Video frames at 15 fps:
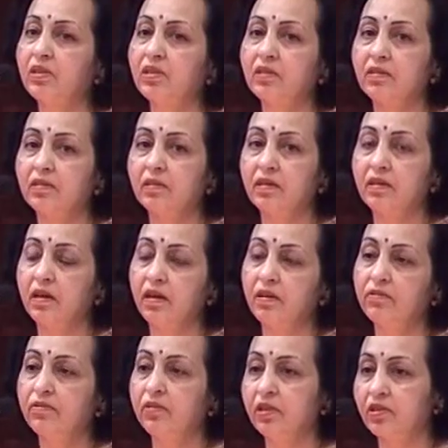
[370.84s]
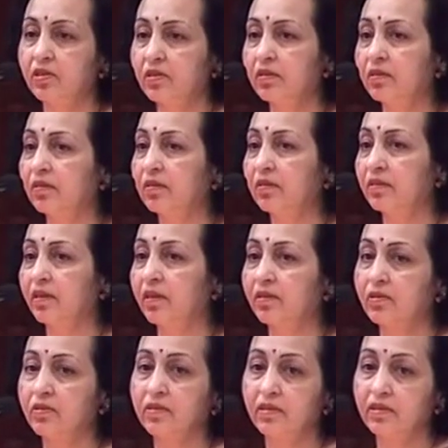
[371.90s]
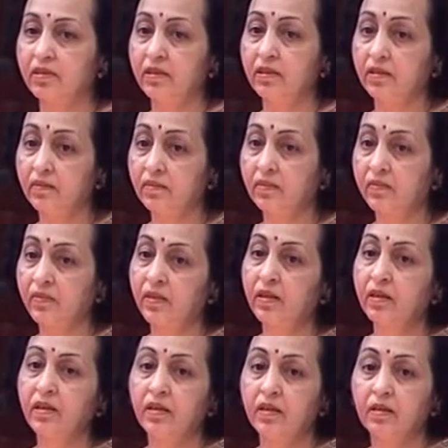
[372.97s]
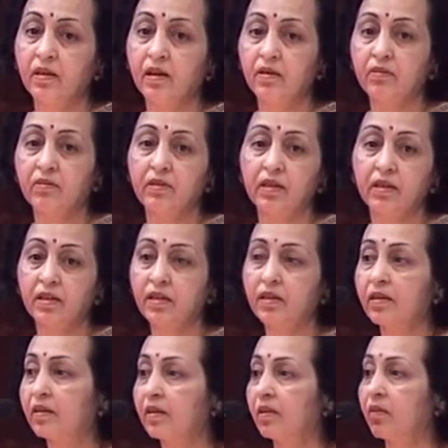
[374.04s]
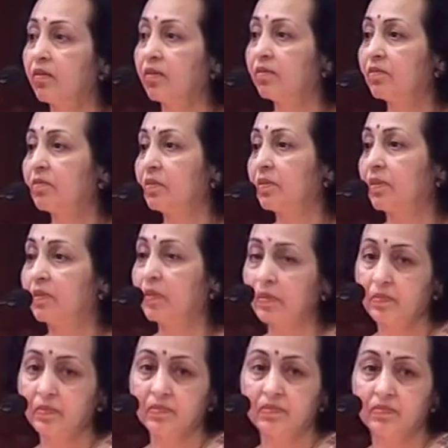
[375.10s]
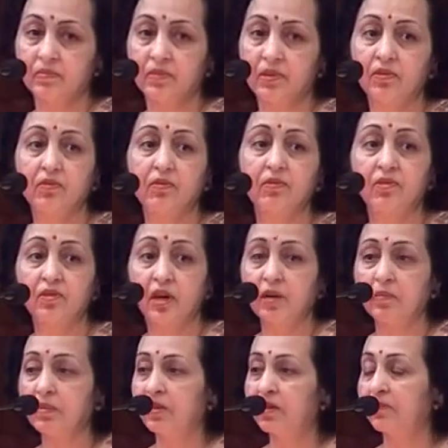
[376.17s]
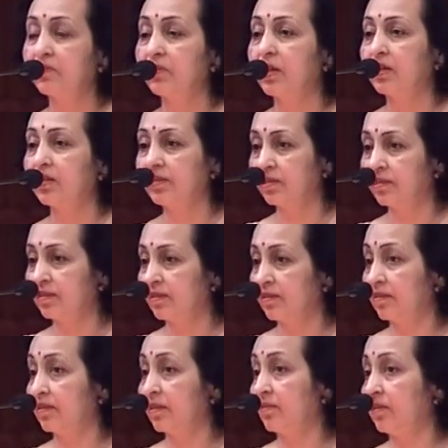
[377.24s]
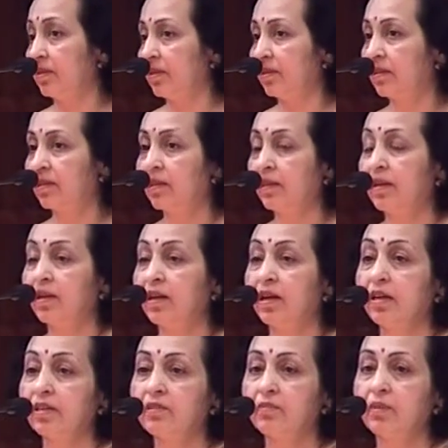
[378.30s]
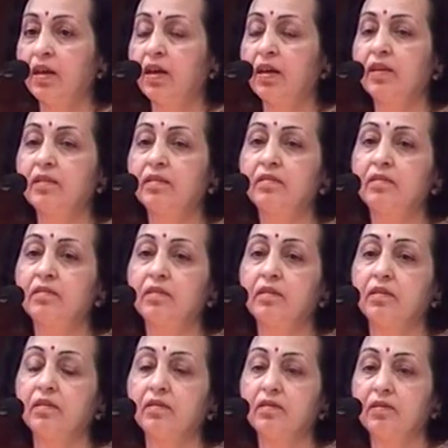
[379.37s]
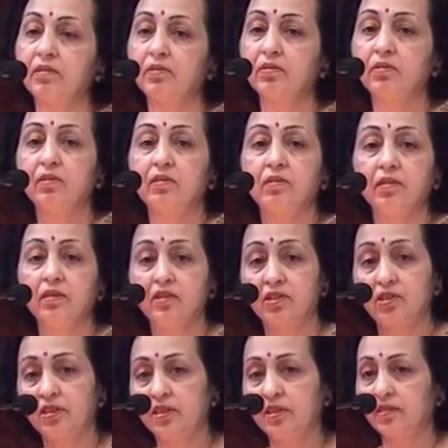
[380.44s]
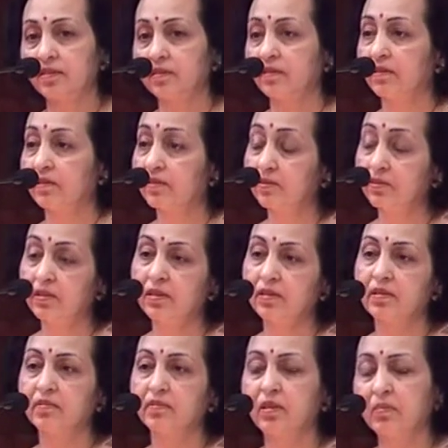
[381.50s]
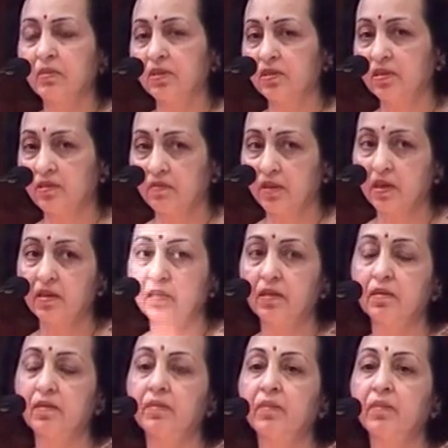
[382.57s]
which is in the Gulf region, is next to the sea. Now, there are a lot of, you know, tribal affiliations in Saudi, as well as, you know, the Shias and the Sunnis are very much divided.